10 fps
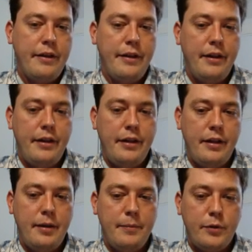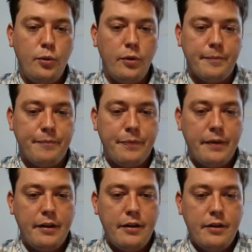Cool.
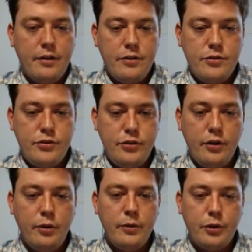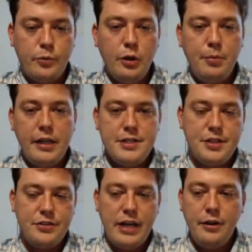So the Reel plays
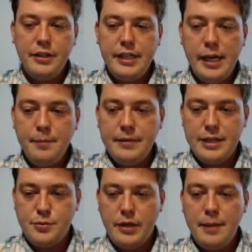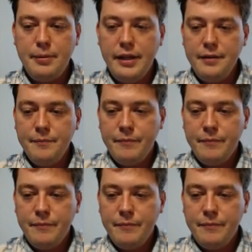the Italian game. That's what I play.